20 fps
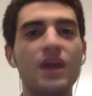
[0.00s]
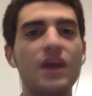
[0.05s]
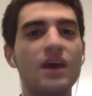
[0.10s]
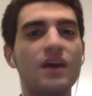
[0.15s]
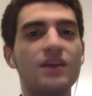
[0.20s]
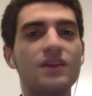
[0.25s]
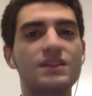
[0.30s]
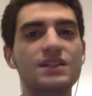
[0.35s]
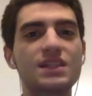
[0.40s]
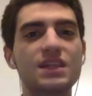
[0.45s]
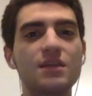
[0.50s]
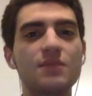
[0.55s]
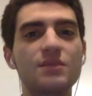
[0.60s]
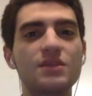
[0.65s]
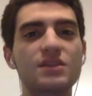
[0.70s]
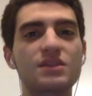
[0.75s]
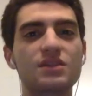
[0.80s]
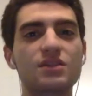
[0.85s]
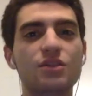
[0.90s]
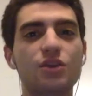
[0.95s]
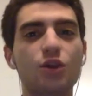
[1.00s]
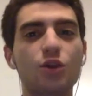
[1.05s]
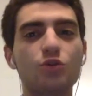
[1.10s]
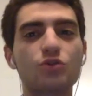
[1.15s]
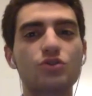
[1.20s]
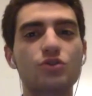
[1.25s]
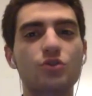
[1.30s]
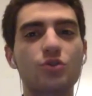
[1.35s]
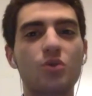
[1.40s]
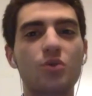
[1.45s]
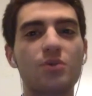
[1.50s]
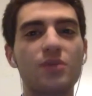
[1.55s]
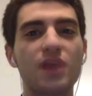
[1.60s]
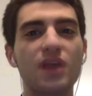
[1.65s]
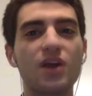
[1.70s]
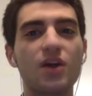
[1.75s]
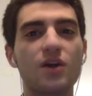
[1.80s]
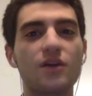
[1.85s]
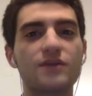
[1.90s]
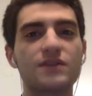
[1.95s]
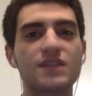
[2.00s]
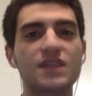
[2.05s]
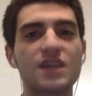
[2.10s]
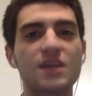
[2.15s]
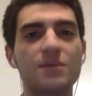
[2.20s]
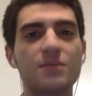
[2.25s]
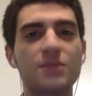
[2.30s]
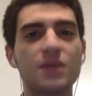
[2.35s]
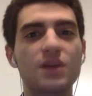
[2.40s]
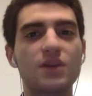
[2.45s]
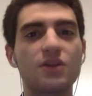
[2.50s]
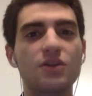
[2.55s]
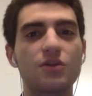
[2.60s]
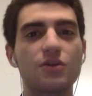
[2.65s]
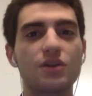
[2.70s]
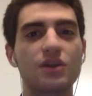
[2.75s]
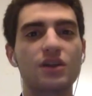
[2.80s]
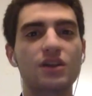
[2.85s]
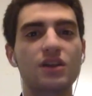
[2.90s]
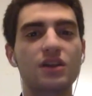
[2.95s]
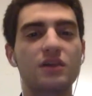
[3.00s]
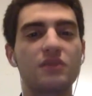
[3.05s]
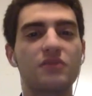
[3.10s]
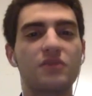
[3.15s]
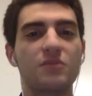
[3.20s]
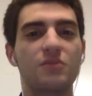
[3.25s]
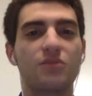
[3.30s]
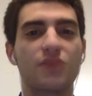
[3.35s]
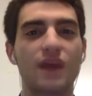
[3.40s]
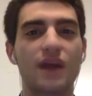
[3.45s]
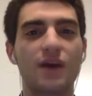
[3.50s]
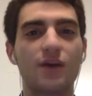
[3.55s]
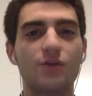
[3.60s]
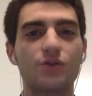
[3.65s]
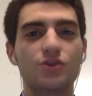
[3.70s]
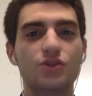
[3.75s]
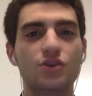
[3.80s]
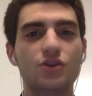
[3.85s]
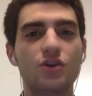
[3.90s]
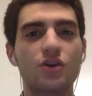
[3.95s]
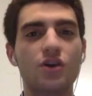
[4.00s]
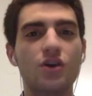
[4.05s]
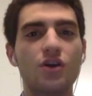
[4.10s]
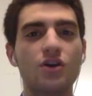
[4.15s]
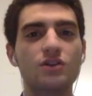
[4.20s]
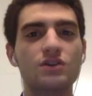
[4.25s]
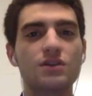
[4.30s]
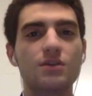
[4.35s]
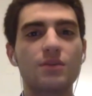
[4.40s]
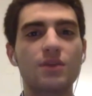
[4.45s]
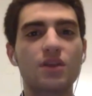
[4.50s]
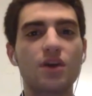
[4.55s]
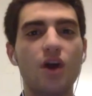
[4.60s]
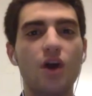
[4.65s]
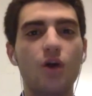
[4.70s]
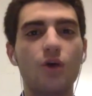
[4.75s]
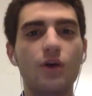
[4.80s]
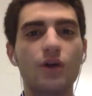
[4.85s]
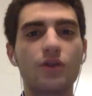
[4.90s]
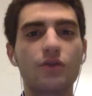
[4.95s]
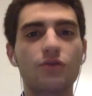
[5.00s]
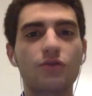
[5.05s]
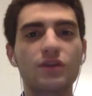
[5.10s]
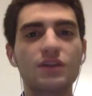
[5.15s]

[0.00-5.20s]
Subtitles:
this team is closer to a playoff team than the Cleveland Browns or some of the 0-3